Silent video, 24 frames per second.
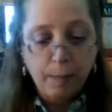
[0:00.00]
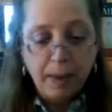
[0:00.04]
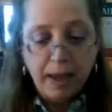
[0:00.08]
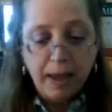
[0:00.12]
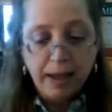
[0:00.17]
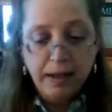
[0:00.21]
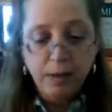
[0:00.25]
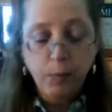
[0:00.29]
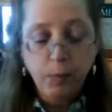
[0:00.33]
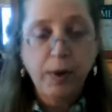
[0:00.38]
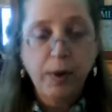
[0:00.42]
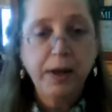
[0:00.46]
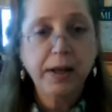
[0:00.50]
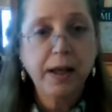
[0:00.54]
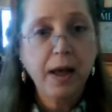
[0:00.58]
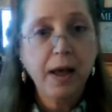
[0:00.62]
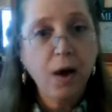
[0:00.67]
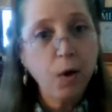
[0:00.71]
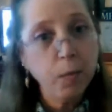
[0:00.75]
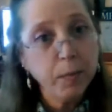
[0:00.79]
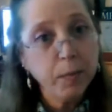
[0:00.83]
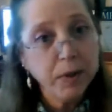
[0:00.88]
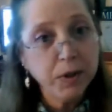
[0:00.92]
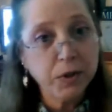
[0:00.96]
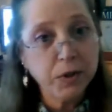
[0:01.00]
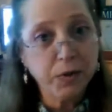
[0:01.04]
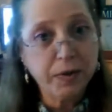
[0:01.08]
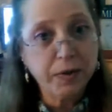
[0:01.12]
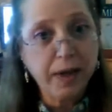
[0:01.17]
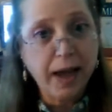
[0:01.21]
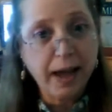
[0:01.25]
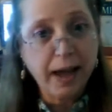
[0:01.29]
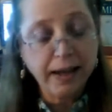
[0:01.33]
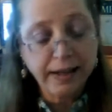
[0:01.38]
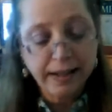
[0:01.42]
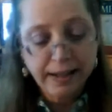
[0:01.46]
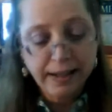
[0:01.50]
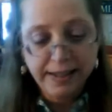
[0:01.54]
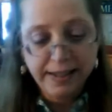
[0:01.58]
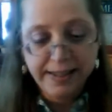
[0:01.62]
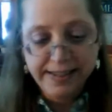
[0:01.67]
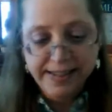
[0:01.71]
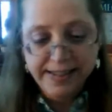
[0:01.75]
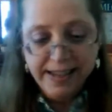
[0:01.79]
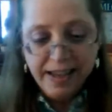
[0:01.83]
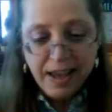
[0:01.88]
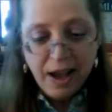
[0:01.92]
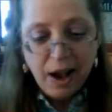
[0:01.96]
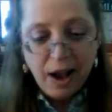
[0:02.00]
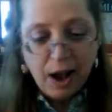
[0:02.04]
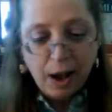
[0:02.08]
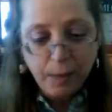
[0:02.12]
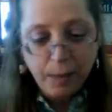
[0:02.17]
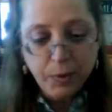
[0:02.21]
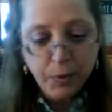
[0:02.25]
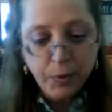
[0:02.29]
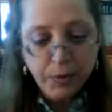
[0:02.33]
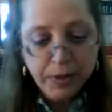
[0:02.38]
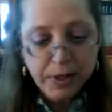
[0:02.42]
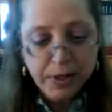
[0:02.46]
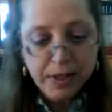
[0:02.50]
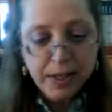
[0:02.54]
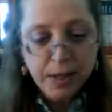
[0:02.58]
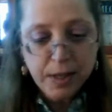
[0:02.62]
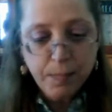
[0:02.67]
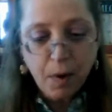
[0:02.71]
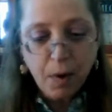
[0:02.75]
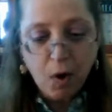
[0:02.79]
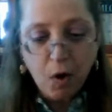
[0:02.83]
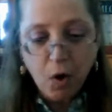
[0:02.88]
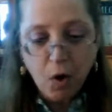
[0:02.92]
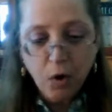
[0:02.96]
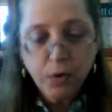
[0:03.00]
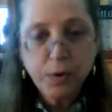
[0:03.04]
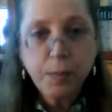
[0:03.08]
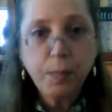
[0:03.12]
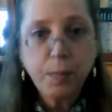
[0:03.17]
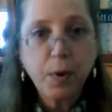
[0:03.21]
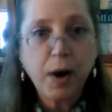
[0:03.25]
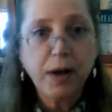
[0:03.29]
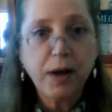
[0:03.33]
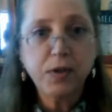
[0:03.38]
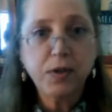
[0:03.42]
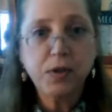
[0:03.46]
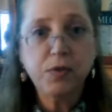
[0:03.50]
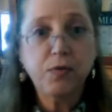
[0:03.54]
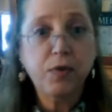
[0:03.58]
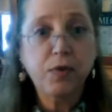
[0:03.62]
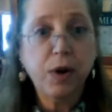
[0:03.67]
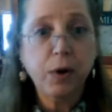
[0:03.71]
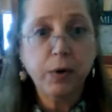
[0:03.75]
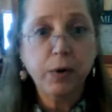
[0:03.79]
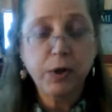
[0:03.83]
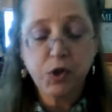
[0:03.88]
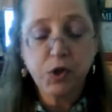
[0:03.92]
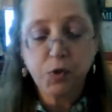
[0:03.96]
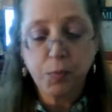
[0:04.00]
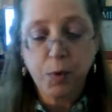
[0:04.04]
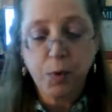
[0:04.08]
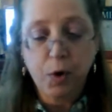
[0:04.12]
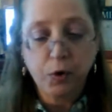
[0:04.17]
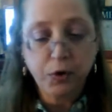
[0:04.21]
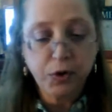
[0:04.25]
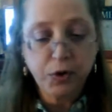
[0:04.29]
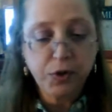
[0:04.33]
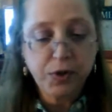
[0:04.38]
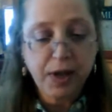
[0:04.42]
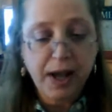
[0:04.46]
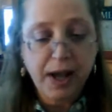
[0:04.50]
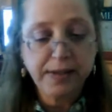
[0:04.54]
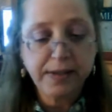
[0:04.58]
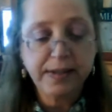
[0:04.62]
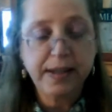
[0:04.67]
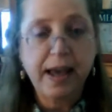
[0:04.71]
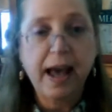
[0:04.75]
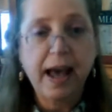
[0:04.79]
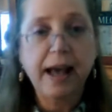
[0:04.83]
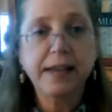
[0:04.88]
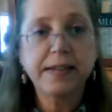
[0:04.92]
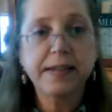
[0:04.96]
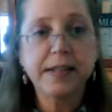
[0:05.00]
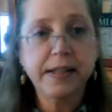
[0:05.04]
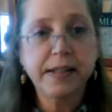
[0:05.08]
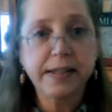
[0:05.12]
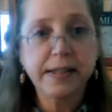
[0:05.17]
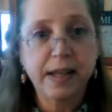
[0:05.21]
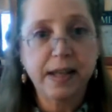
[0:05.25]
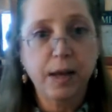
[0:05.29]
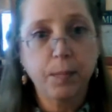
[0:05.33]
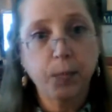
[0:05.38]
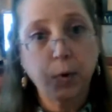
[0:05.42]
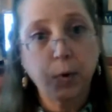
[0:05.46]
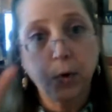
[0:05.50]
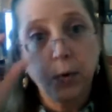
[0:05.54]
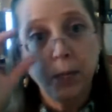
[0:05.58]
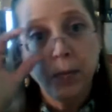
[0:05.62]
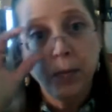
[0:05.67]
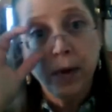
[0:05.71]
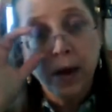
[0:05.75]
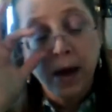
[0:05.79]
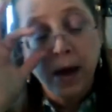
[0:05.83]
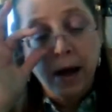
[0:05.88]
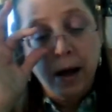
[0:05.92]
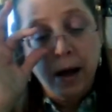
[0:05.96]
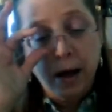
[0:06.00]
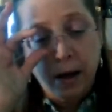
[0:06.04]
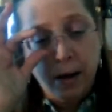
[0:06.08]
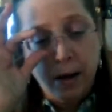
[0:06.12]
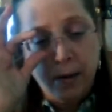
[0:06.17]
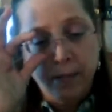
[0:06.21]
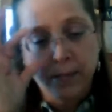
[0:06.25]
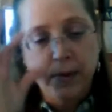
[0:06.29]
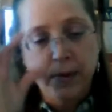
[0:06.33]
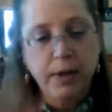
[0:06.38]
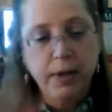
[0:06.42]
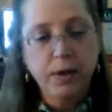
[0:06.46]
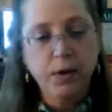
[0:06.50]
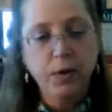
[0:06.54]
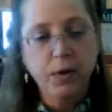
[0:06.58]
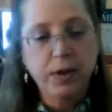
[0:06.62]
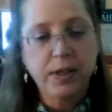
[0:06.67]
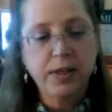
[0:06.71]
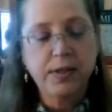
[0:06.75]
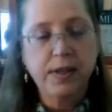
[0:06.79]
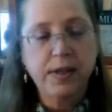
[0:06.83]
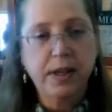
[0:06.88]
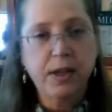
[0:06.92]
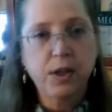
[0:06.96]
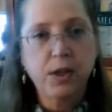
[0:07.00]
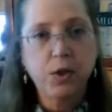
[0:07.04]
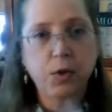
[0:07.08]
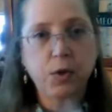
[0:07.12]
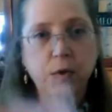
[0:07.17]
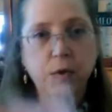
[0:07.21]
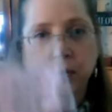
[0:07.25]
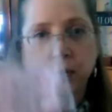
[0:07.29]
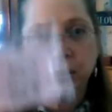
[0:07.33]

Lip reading: And a way to help me do that is I'm going to keep all the prizes very small. Just as an example, here is a cute